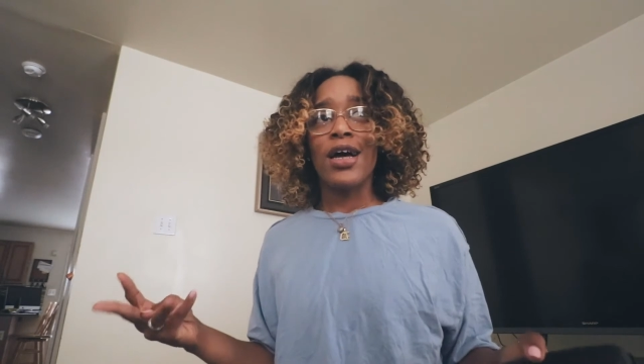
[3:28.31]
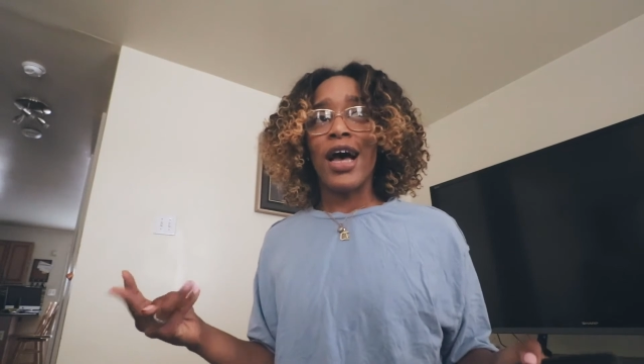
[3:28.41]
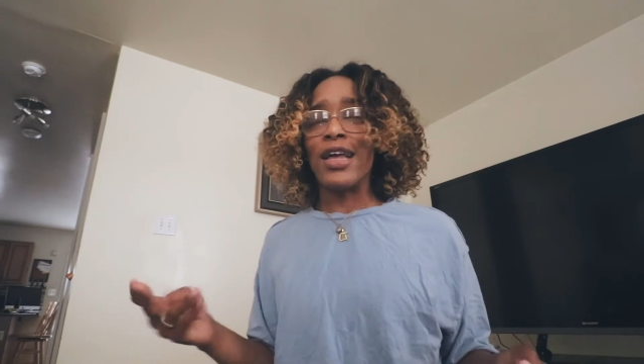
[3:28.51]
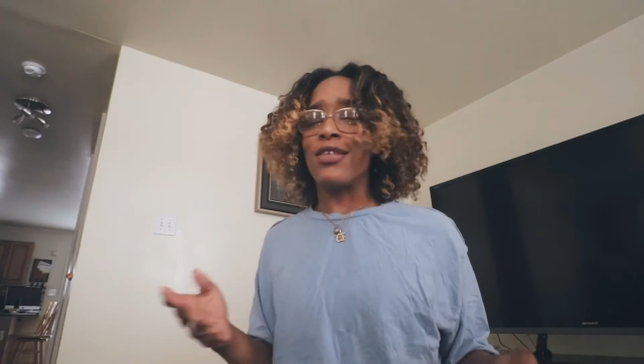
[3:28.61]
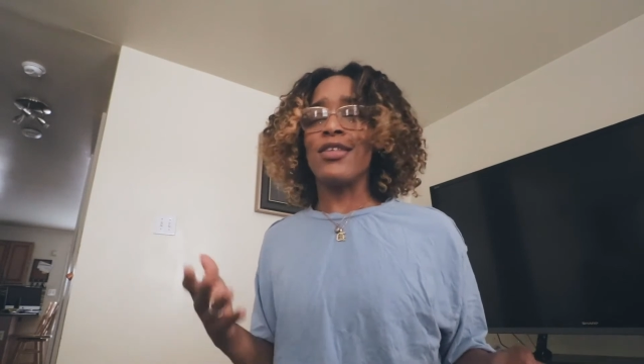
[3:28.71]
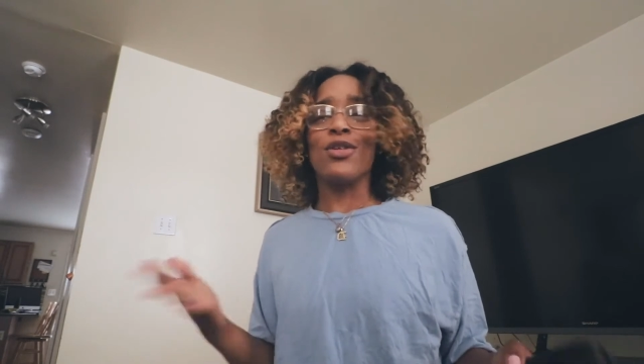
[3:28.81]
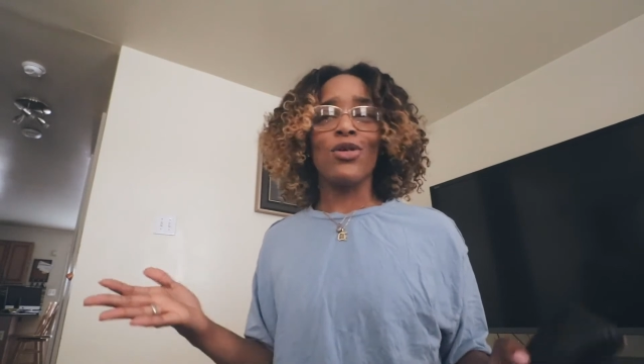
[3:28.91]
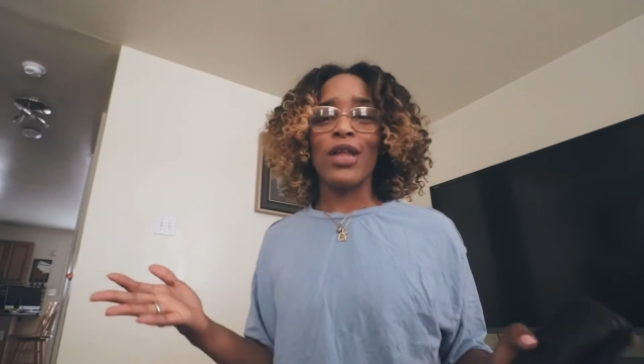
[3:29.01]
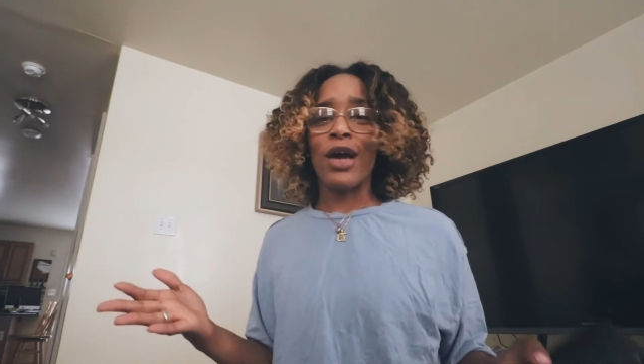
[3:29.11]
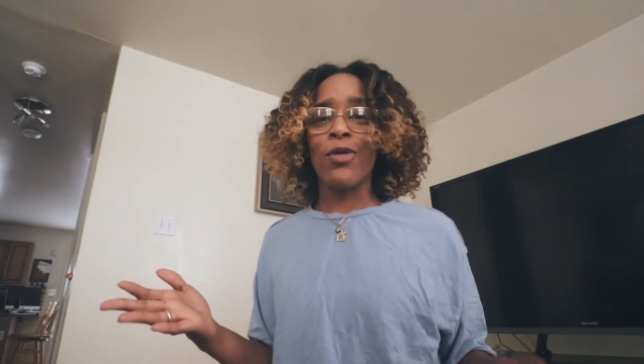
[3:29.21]
I still
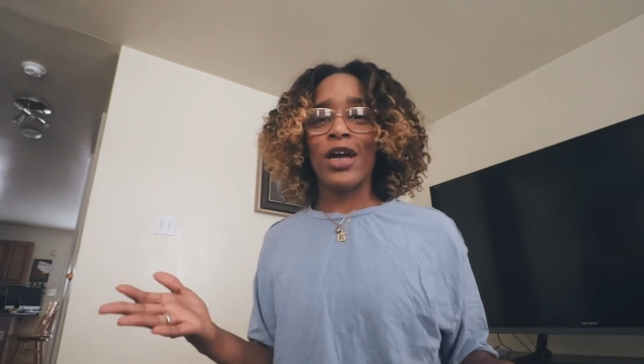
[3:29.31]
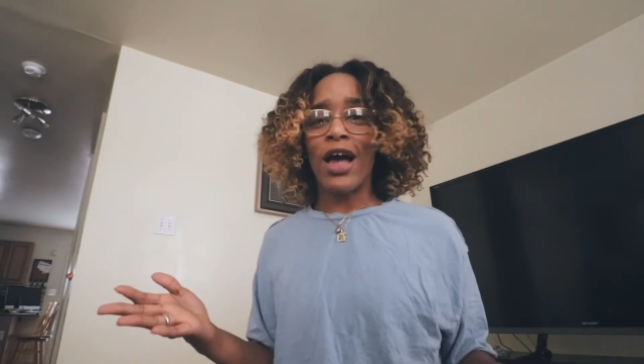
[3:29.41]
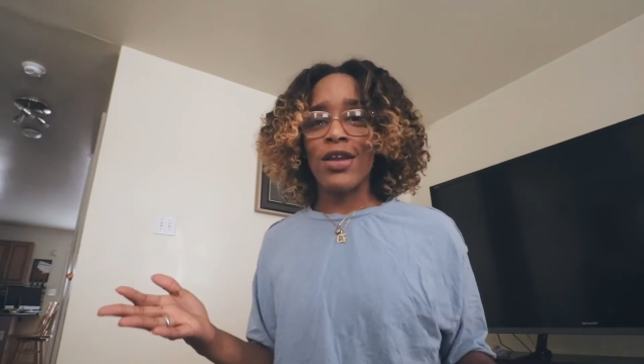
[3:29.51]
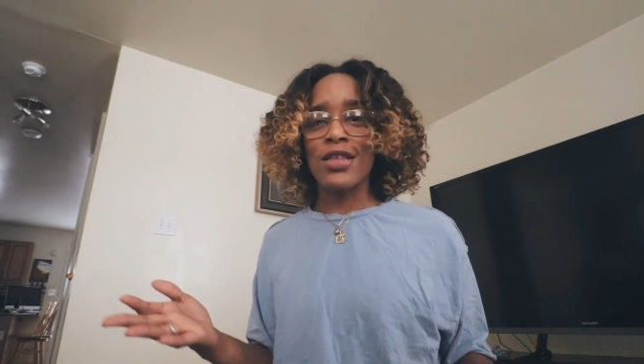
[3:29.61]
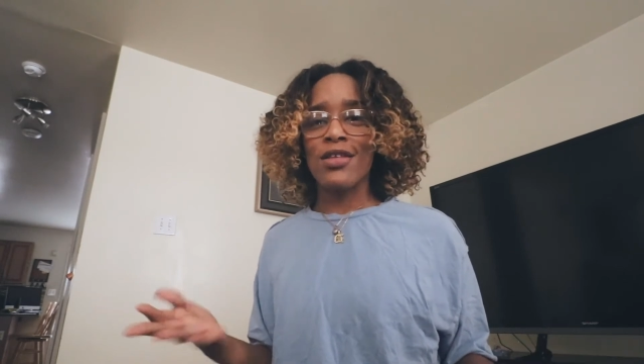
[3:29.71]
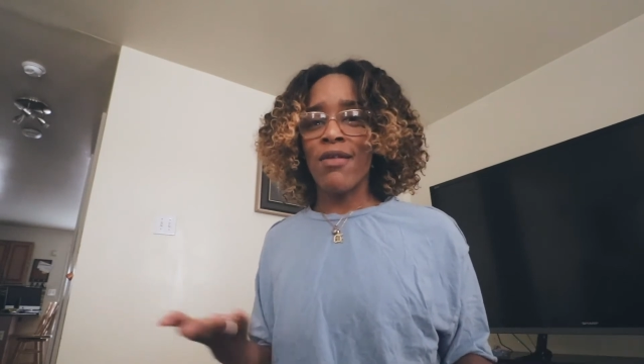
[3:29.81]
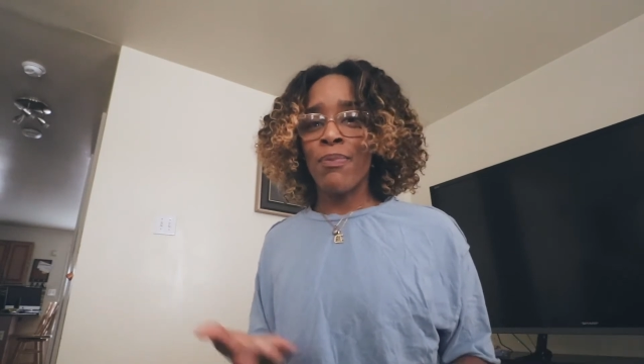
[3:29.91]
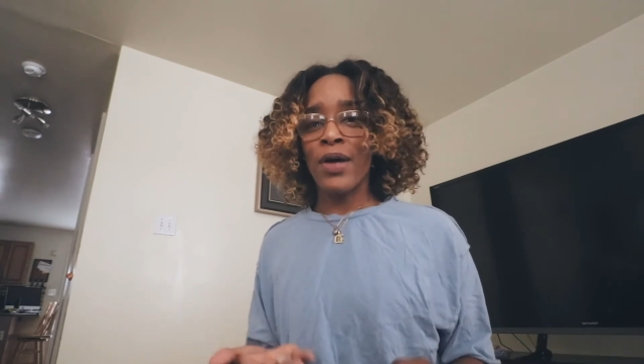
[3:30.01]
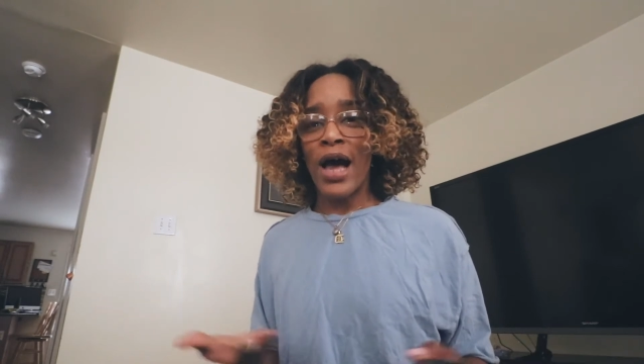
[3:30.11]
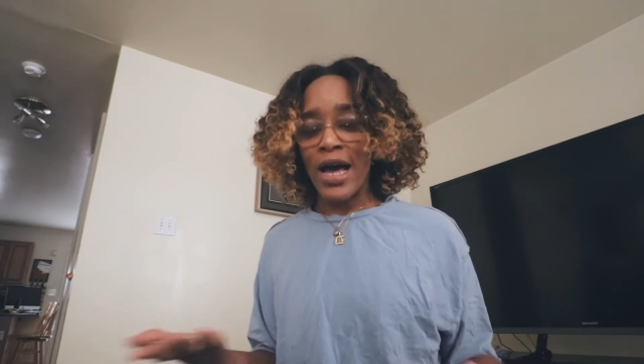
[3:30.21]
like work out and stuff,
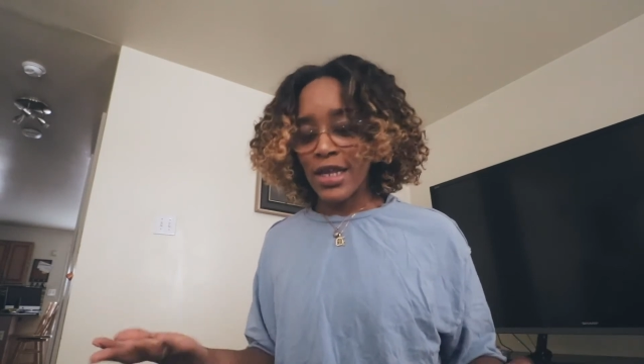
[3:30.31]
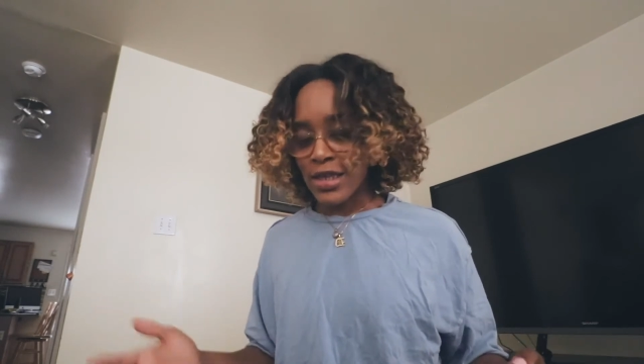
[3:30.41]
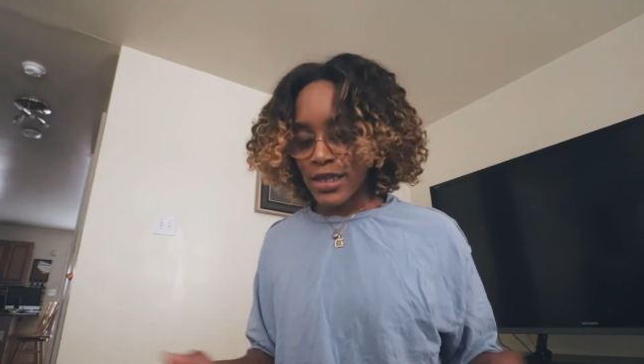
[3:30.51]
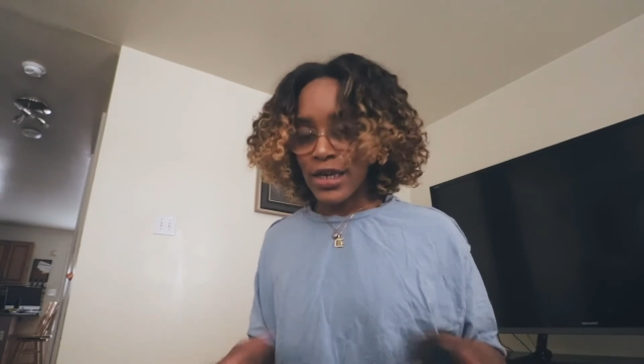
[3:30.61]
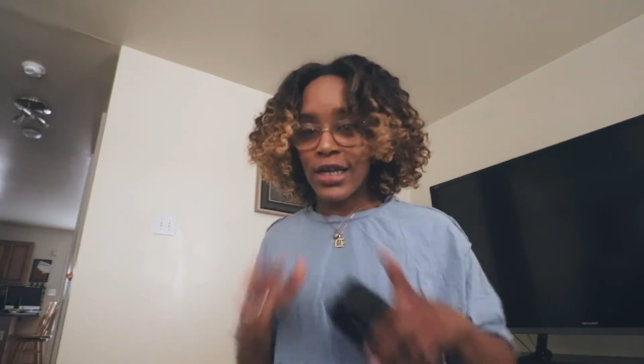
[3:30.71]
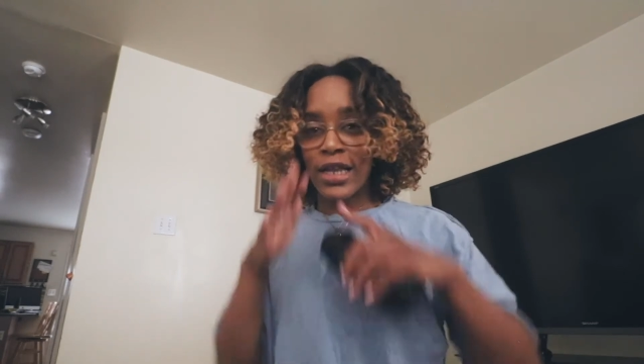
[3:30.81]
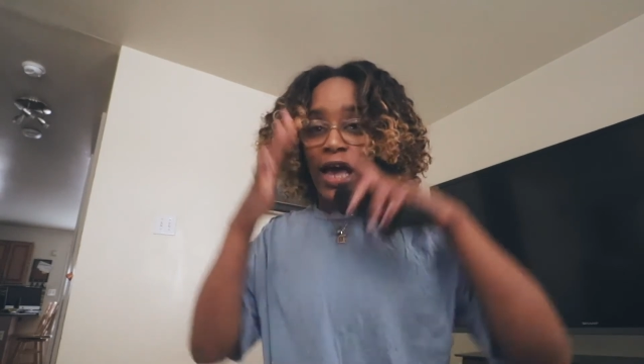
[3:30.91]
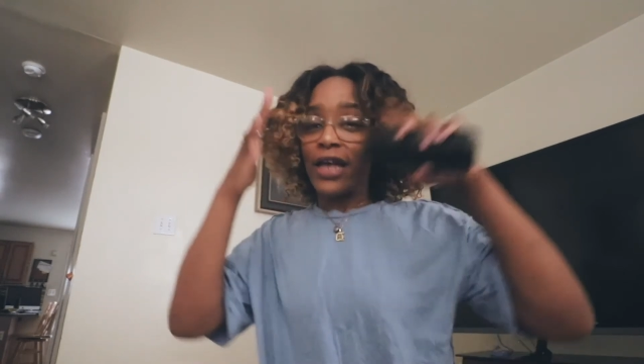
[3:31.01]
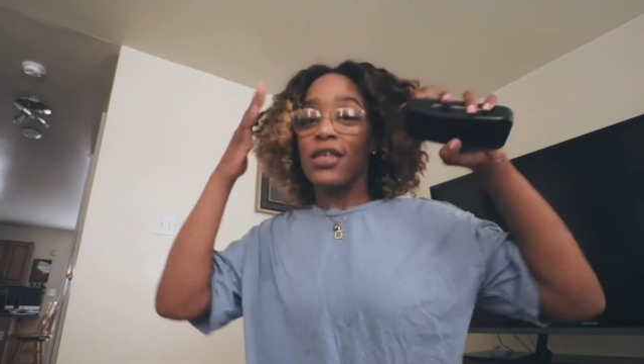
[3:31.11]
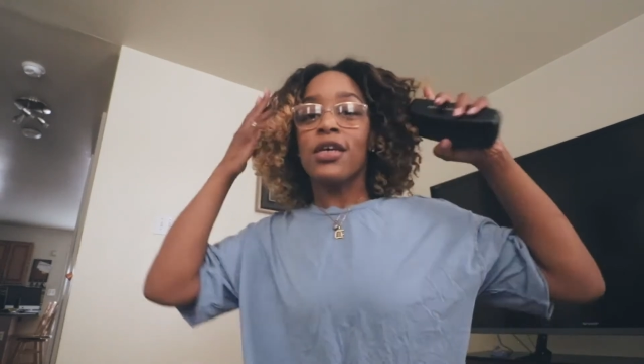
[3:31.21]
but honestly,
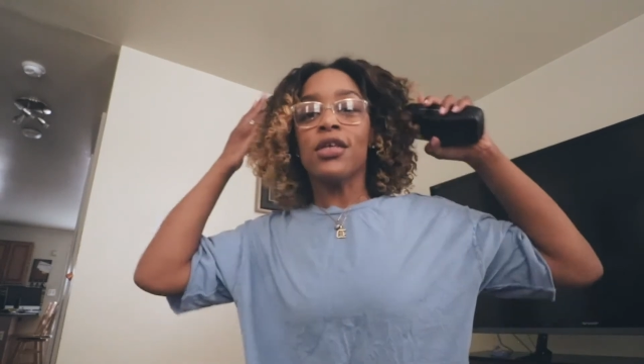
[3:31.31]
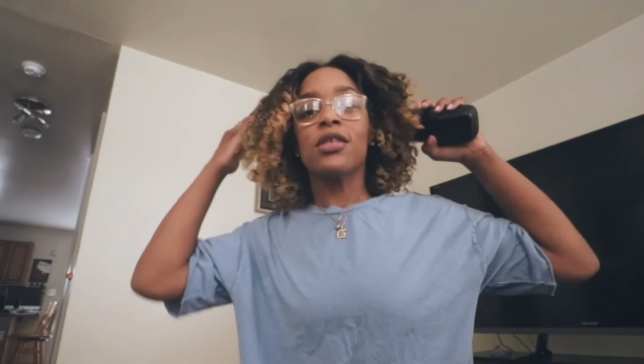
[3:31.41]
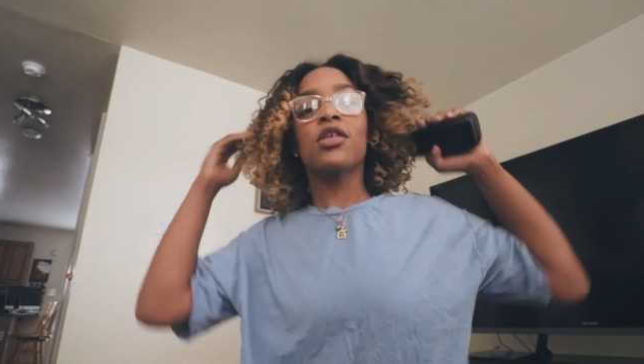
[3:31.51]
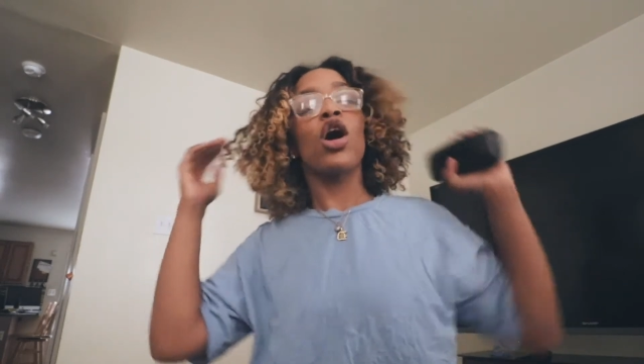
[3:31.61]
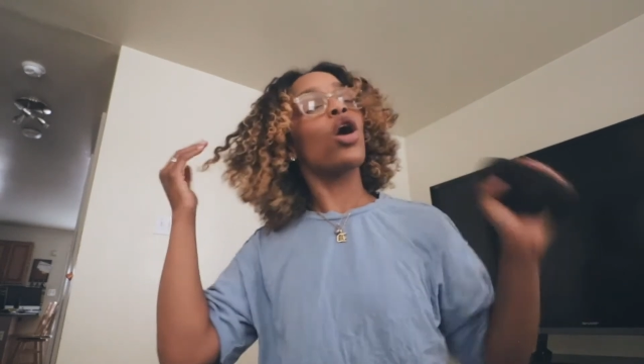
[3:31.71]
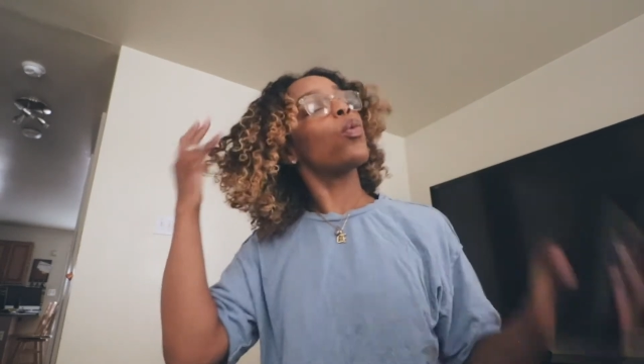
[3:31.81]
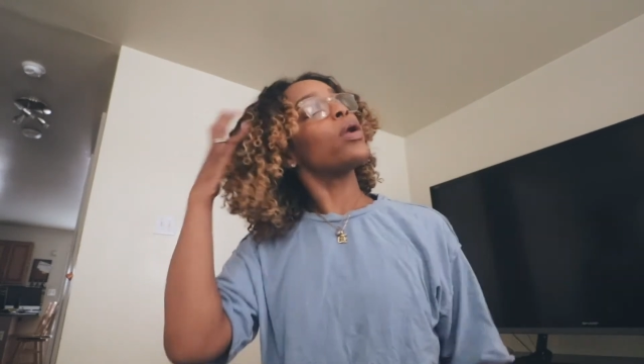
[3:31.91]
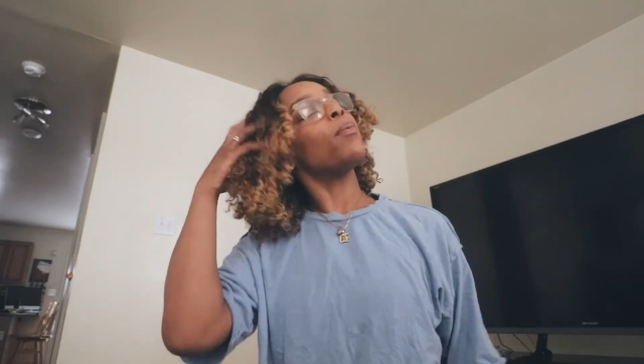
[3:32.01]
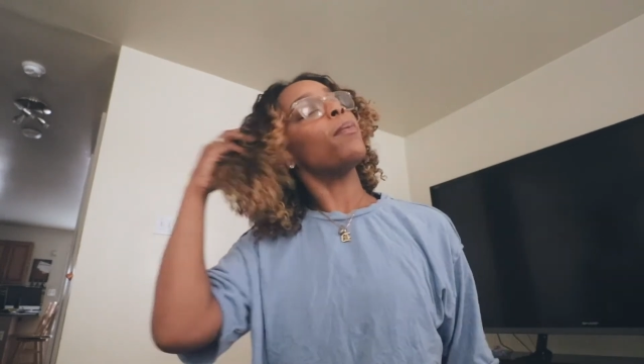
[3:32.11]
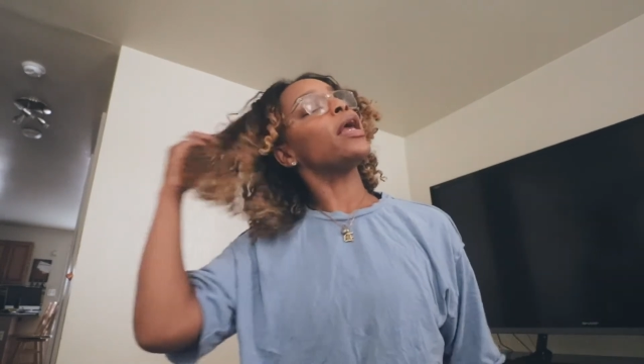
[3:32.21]
glasses are
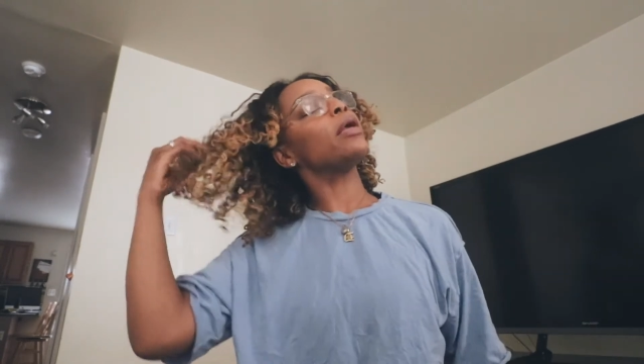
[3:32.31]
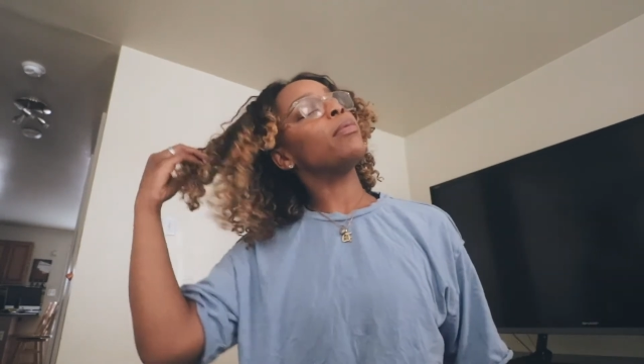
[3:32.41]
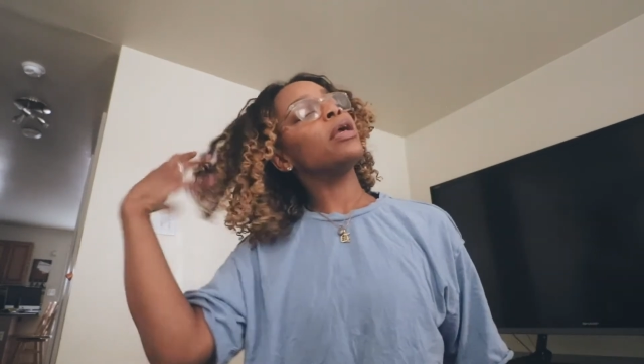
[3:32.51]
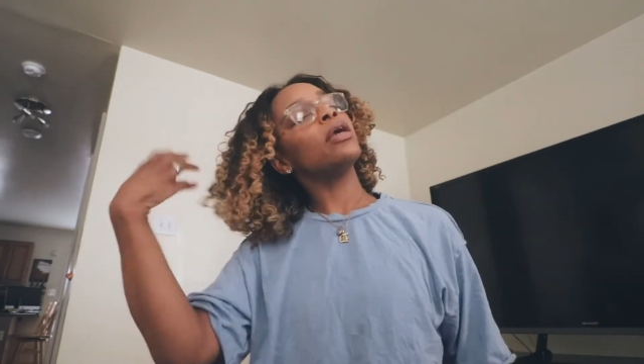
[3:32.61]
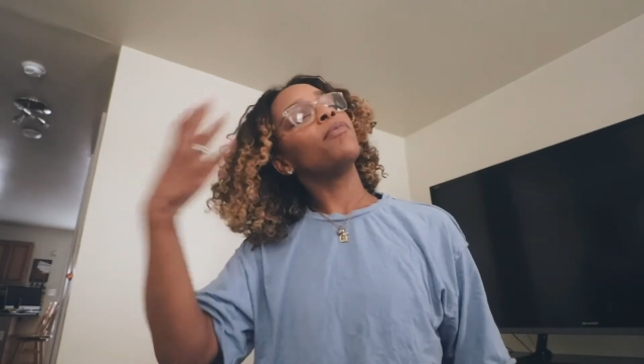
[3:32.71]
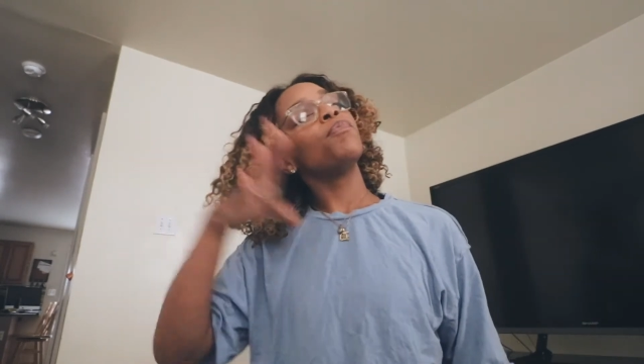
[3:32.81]
what make me.